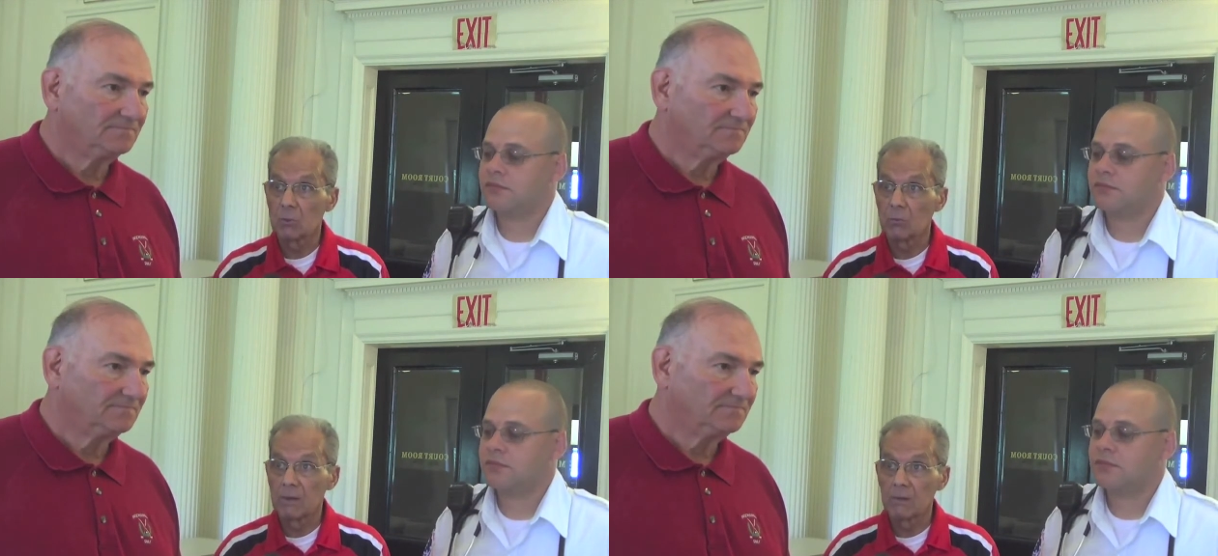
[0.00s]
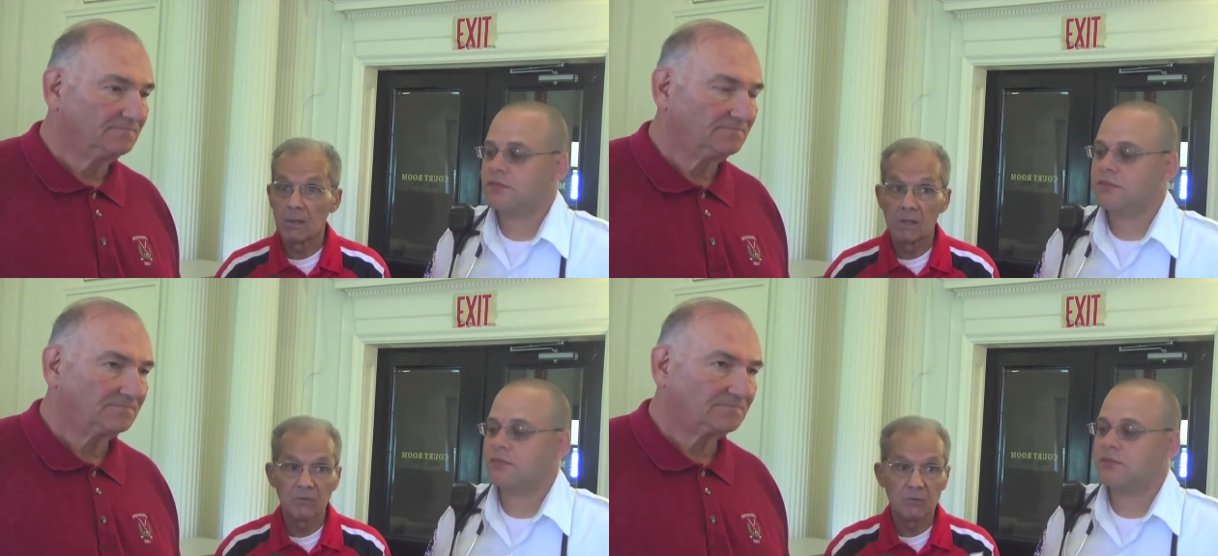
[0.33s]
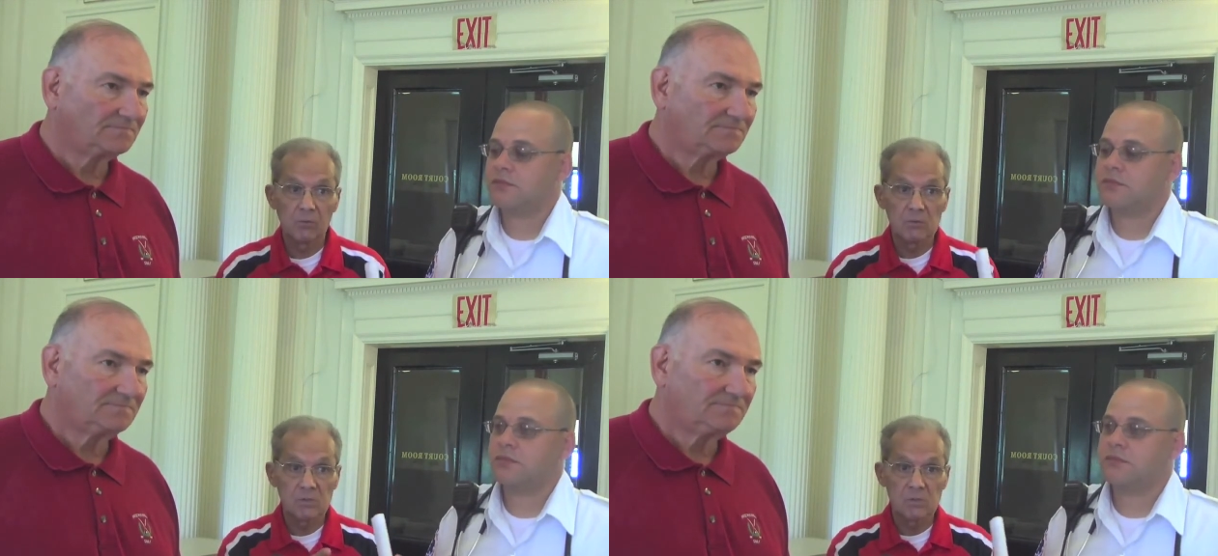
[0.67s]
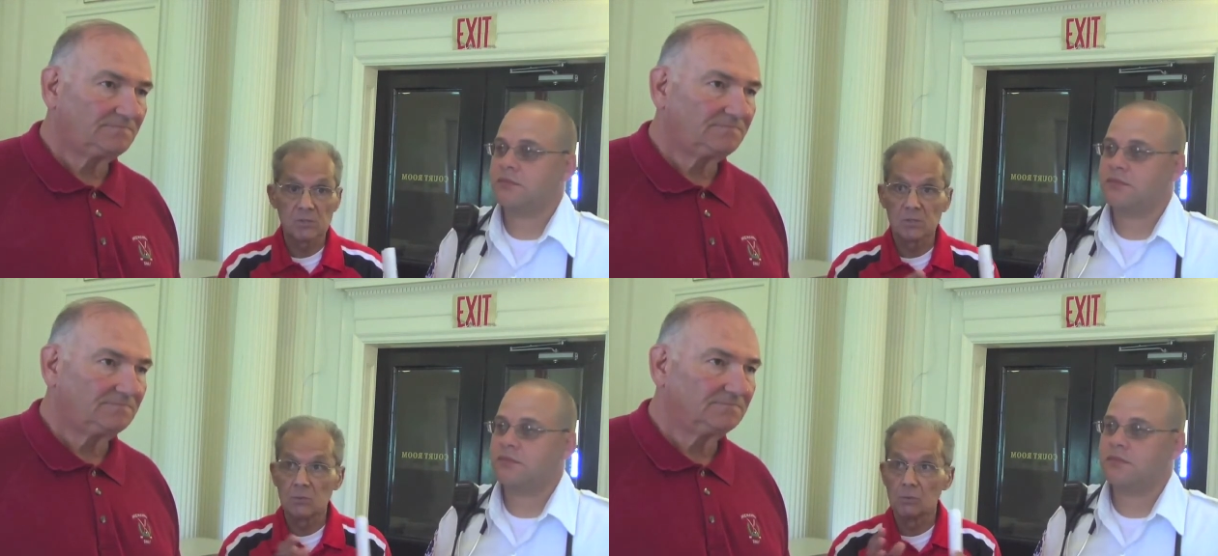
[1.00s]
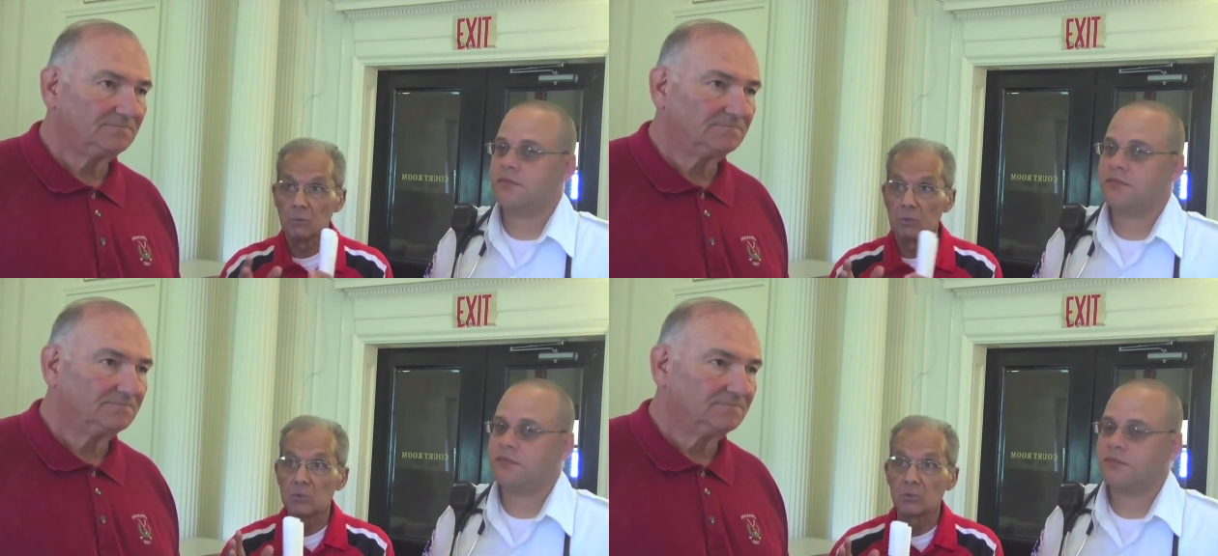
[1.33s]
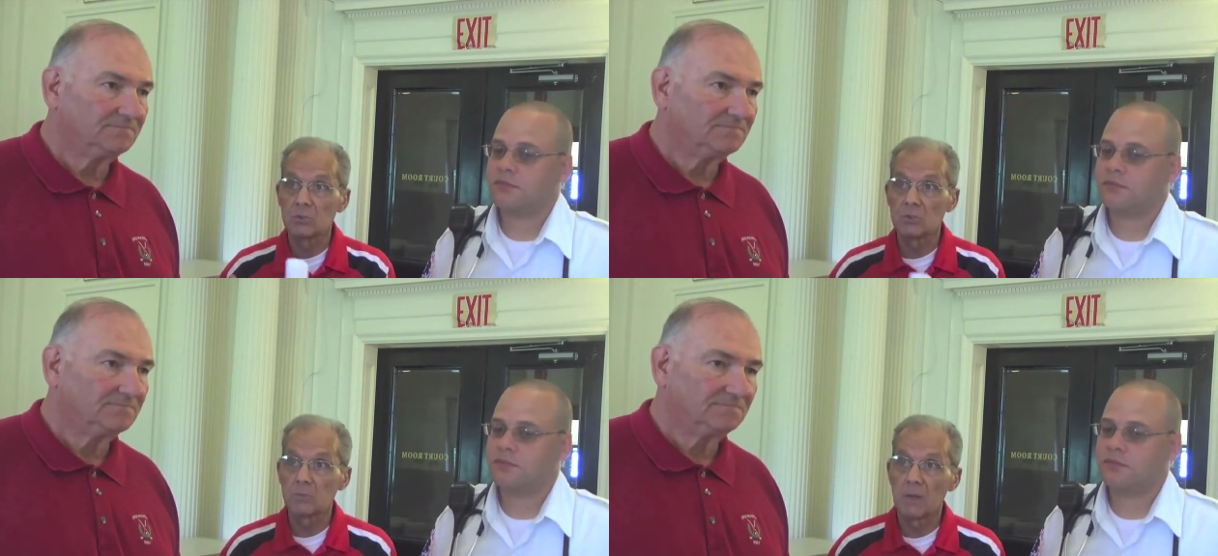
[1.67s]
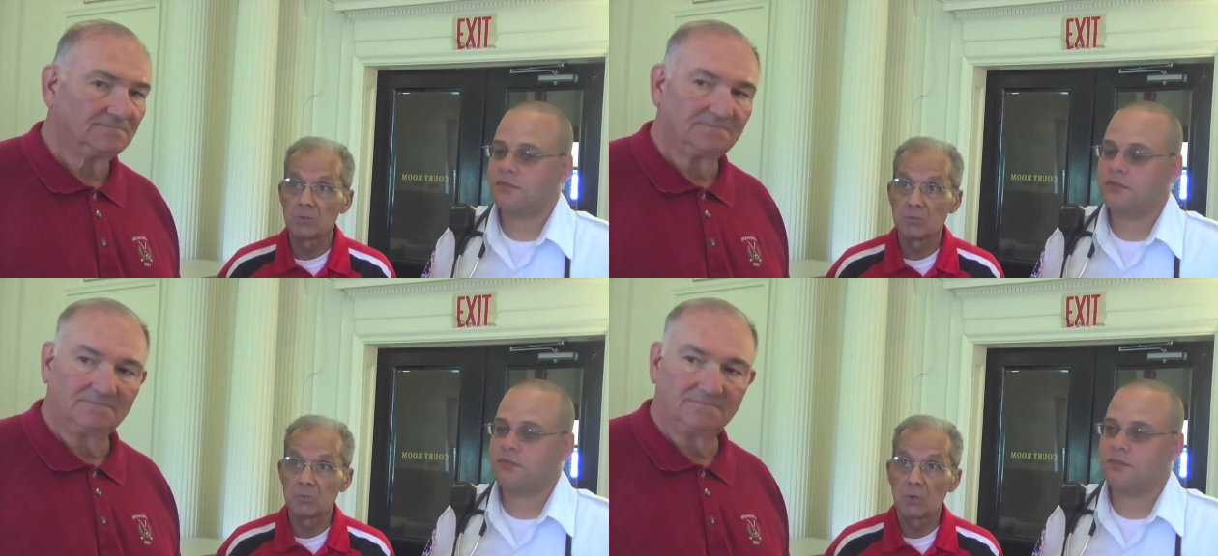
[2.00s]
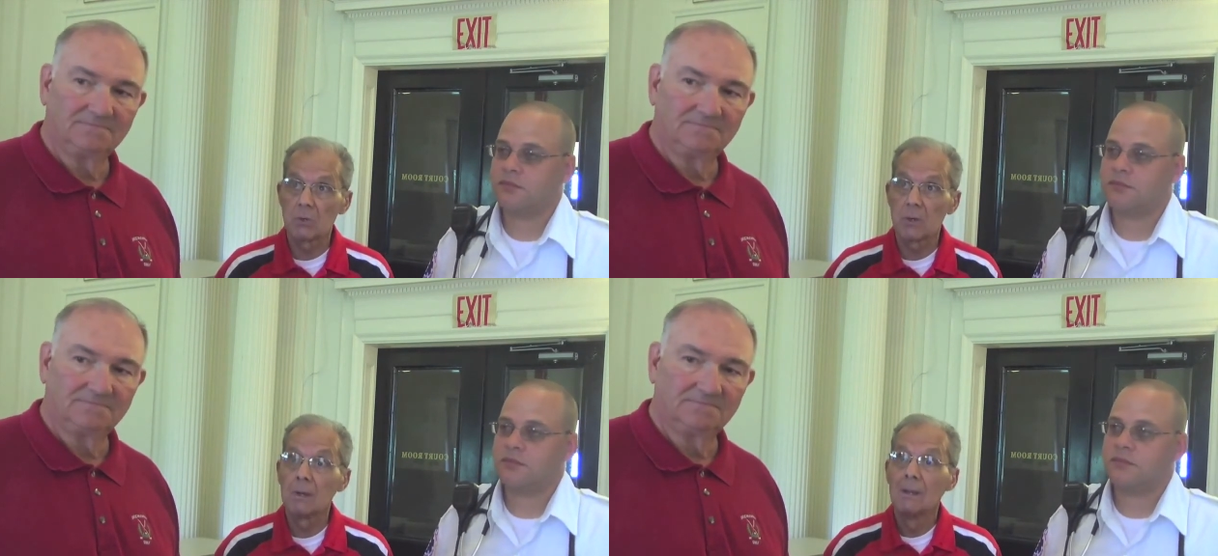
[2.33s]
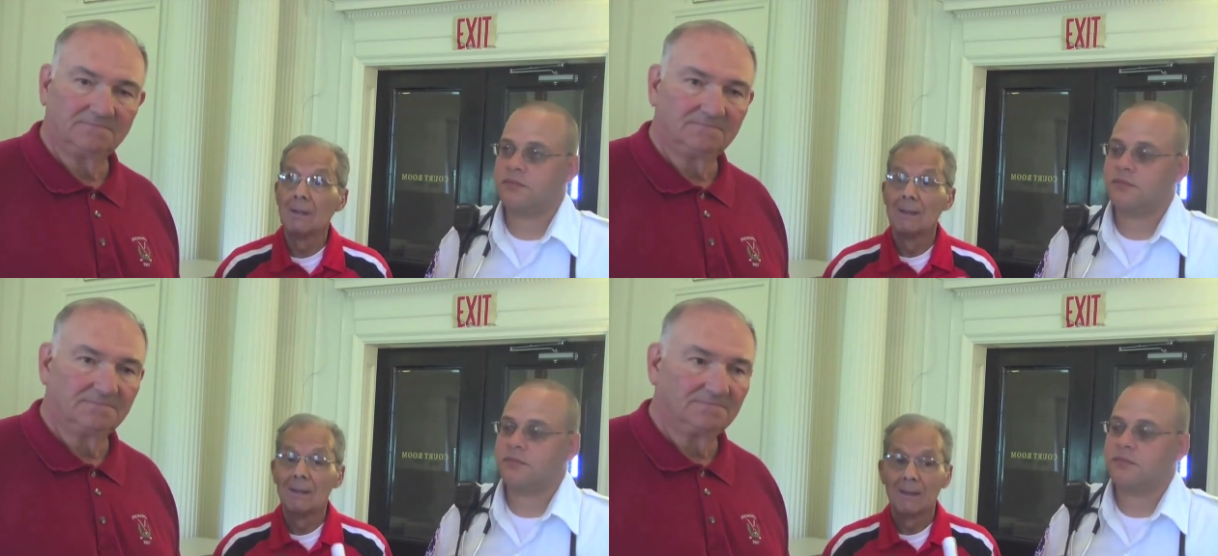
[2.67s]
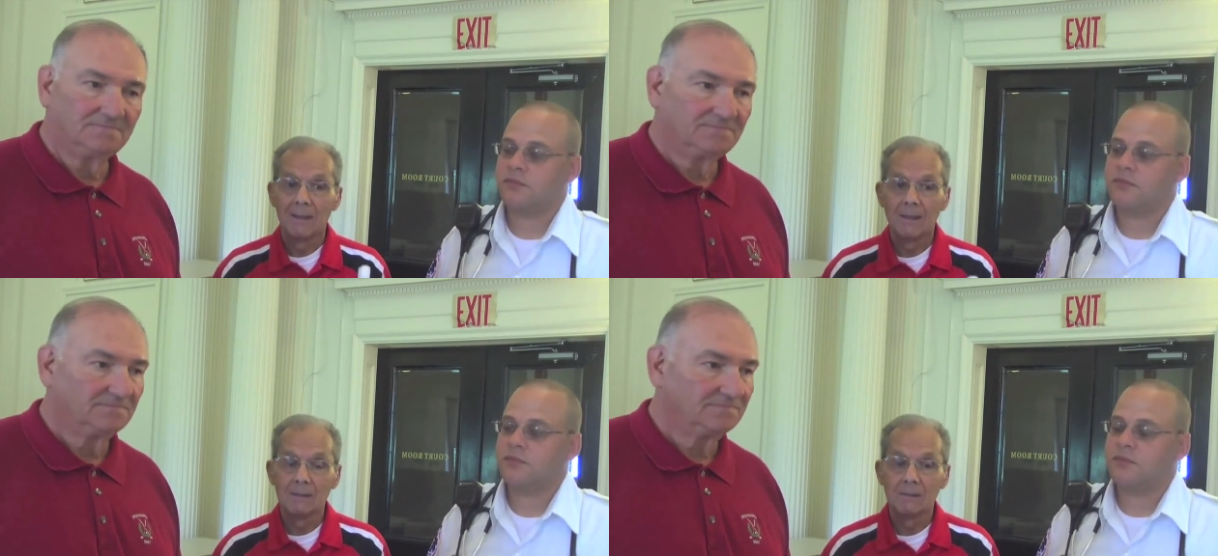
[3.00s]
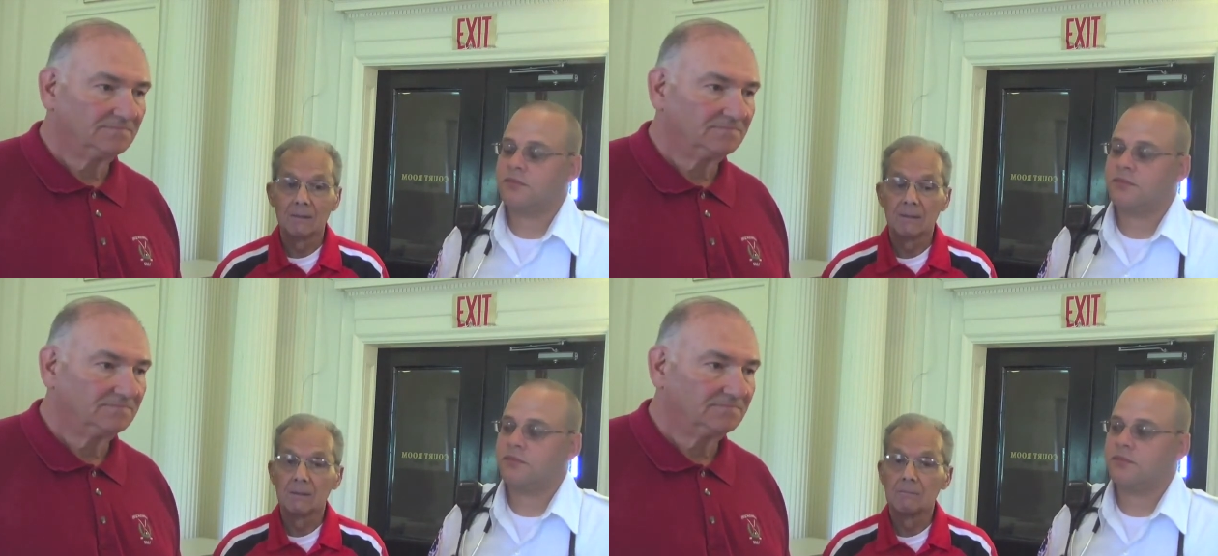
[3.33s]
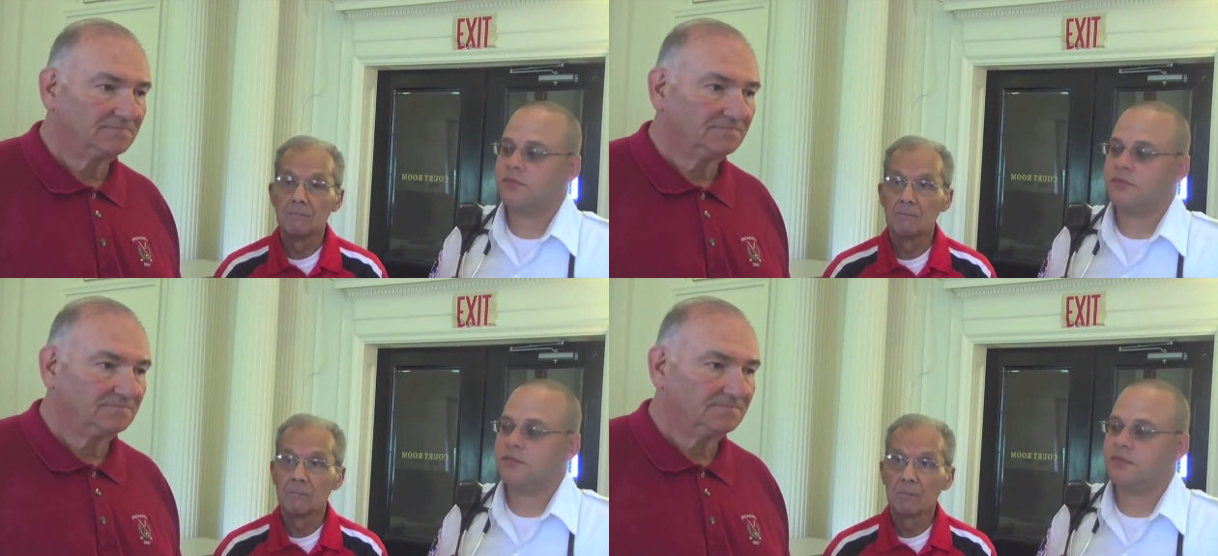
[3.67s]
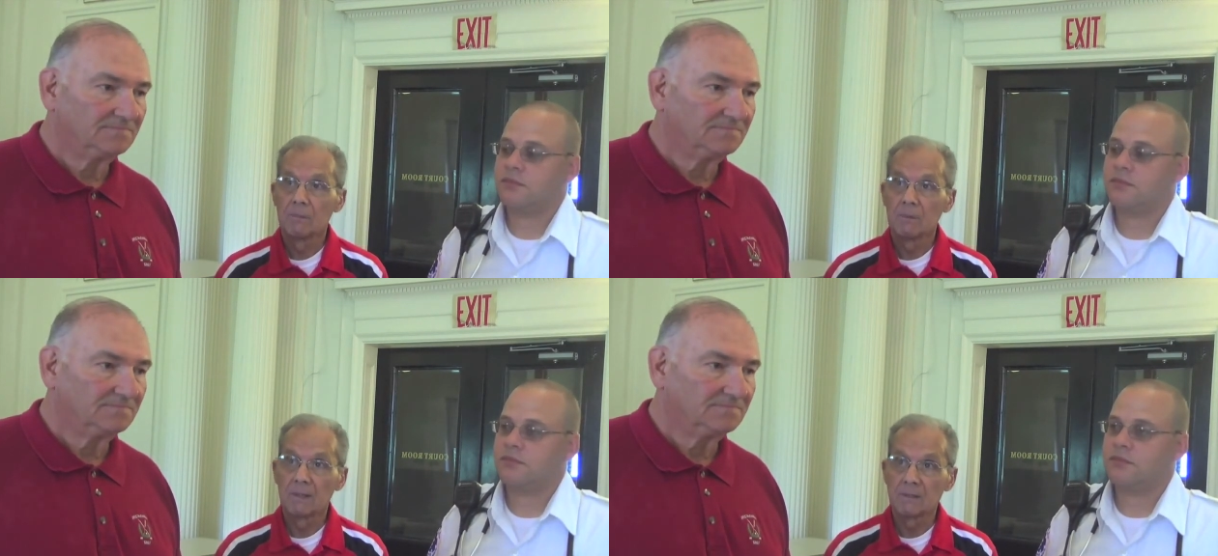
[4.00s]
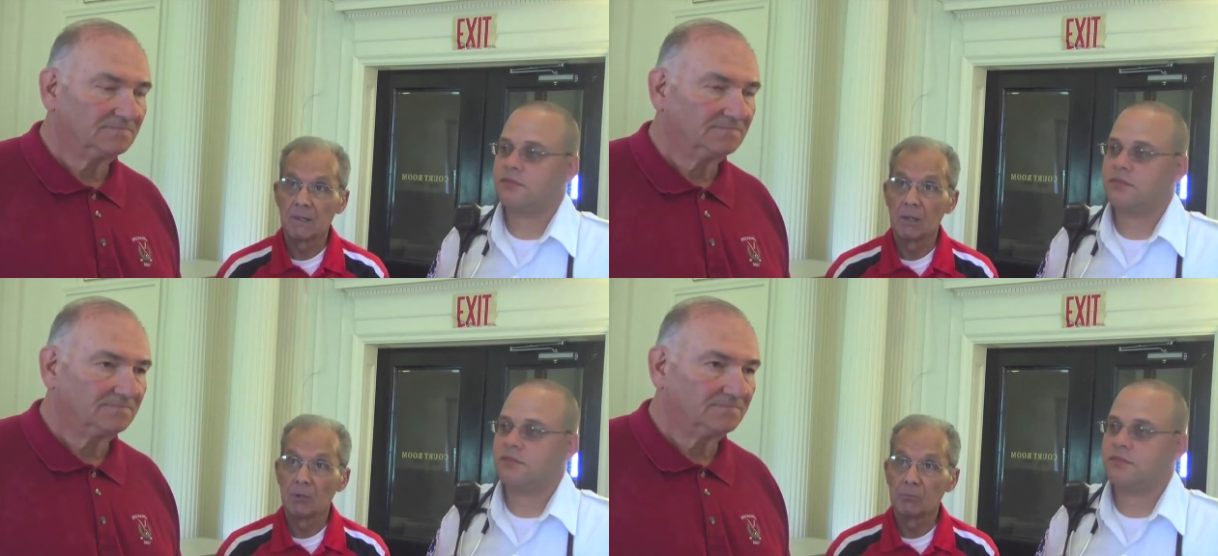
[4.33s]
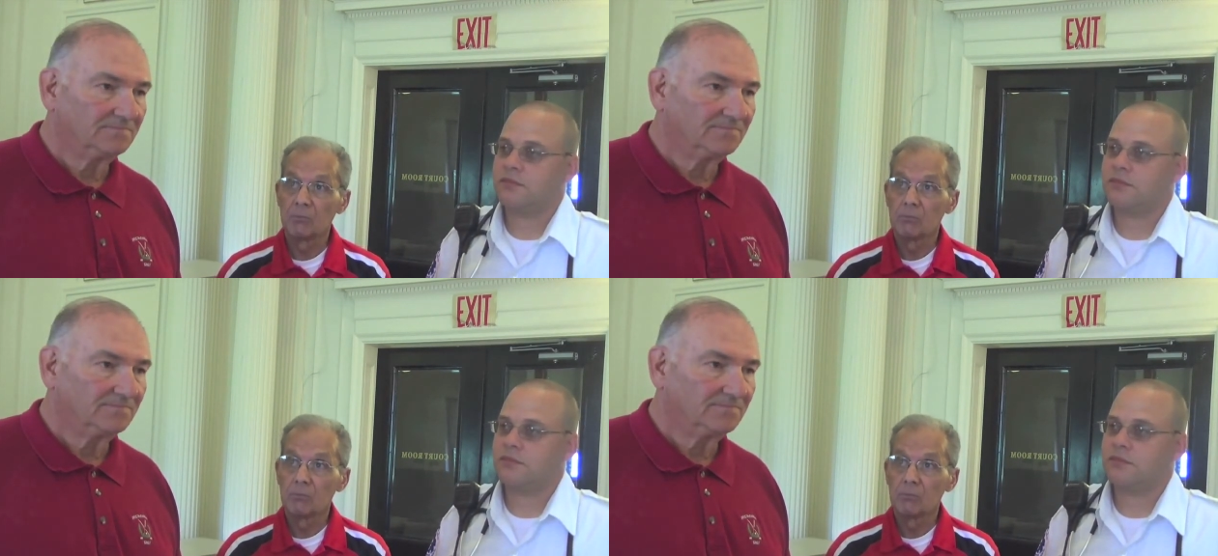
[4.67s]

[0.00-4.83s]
Speaker 1: around the golf course, they see who each of the sponsors are and um, that they help